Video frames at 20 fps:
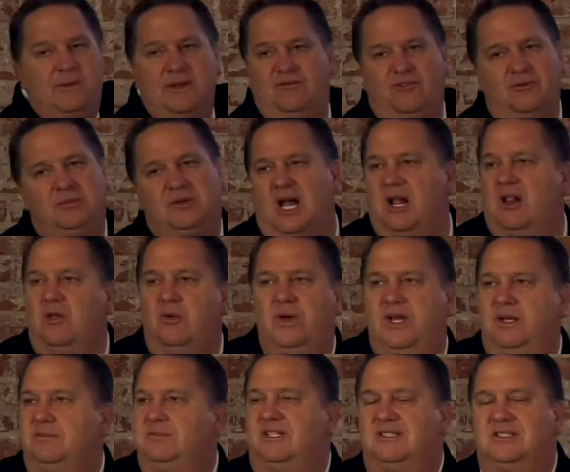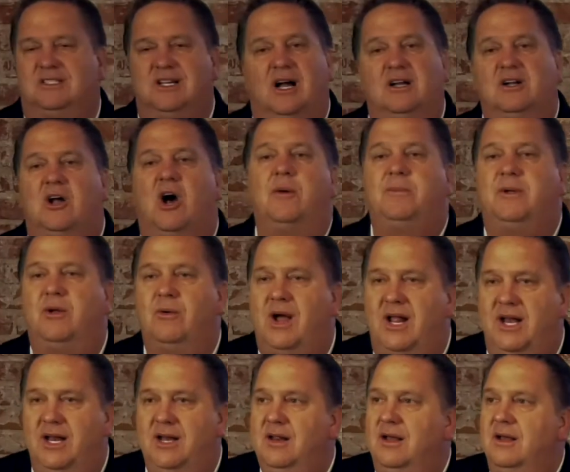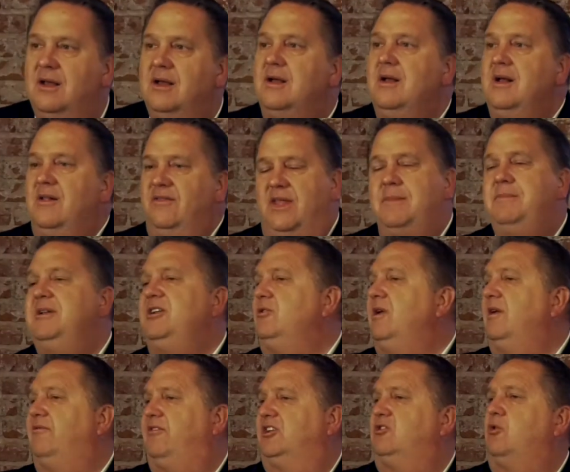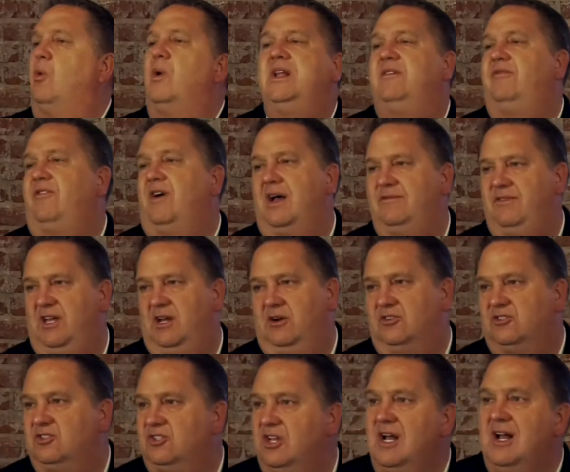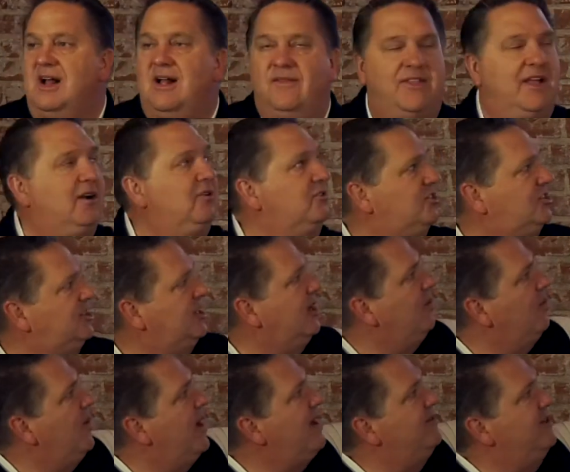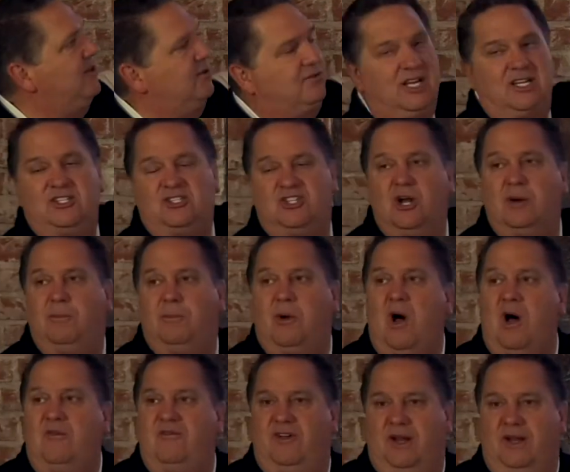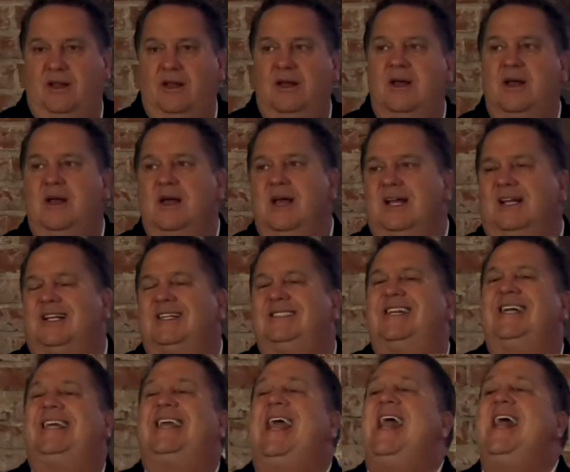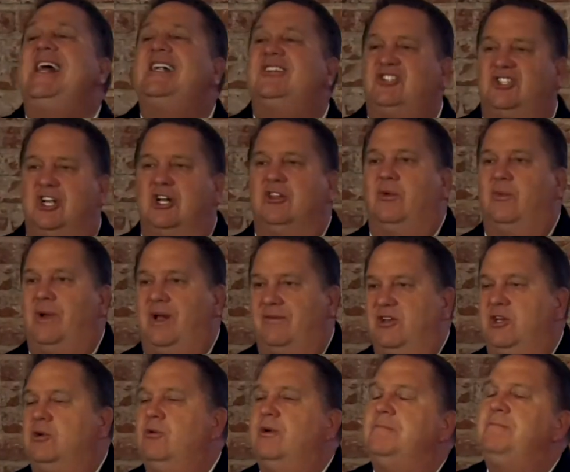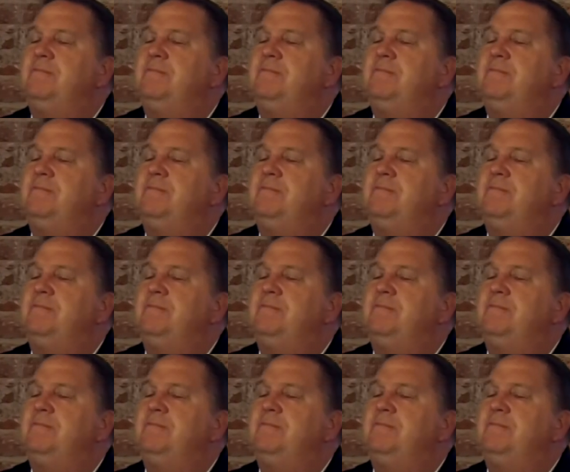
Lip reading: from Keller Williams. It's not copyrighted. They've been doing it for 25 years. They don't share revenue. They share profit. Because they can't share the revenue. It would